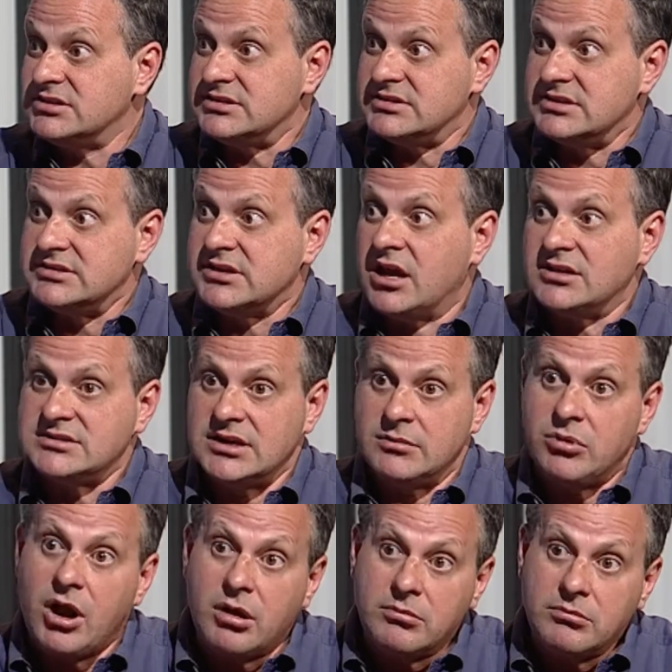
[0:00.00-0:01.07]
Is this causing a
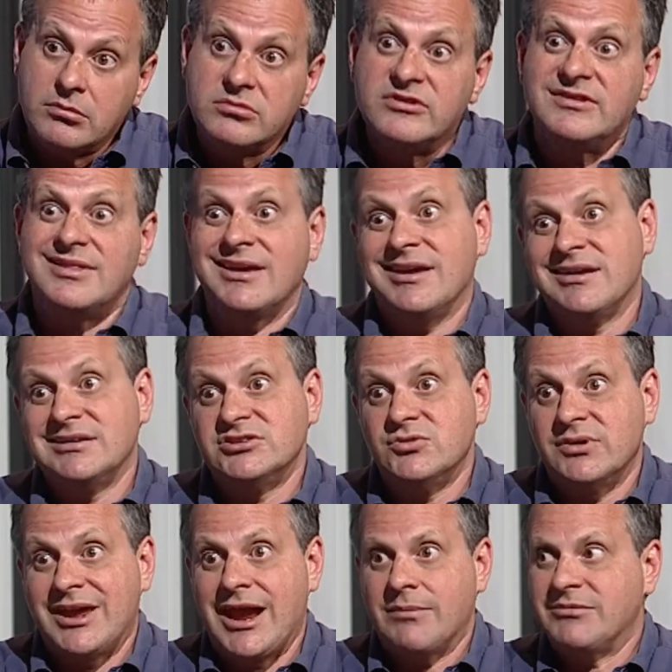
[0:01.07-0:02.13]
problem? Did they get into a
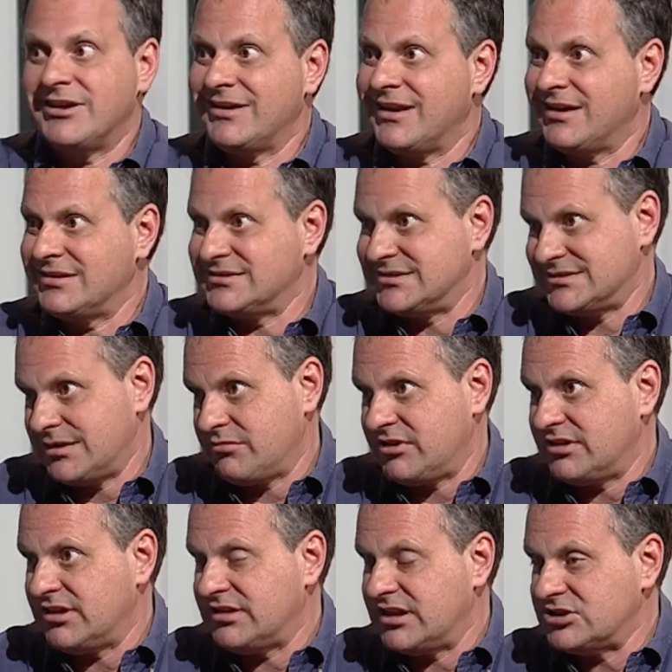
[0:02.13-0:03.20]
cabinet and get into
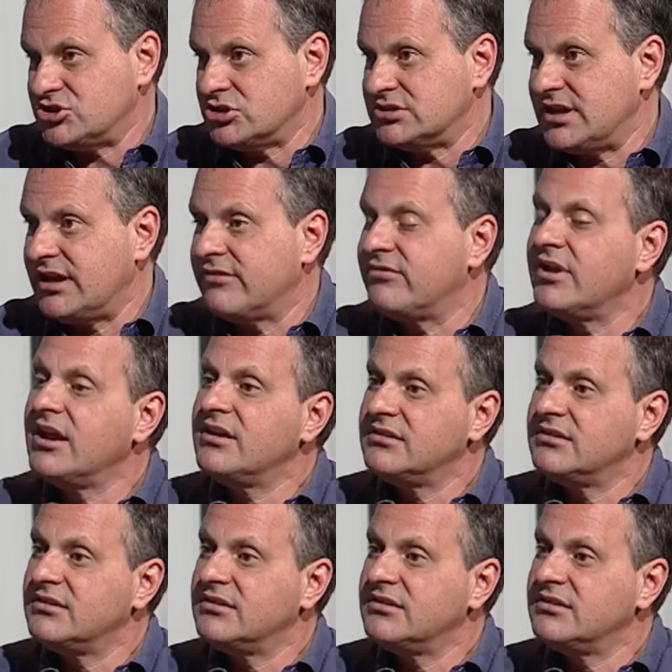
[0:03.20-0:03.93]
something that they shouldn't have?